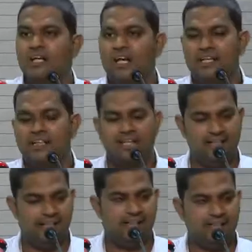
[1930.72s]
Credit
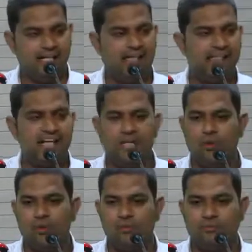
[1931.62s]
side
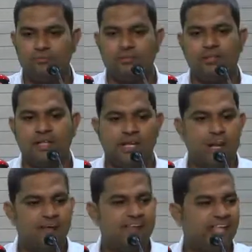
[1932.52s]
total,
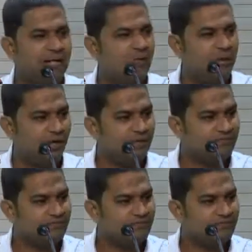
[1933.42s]
debit side total.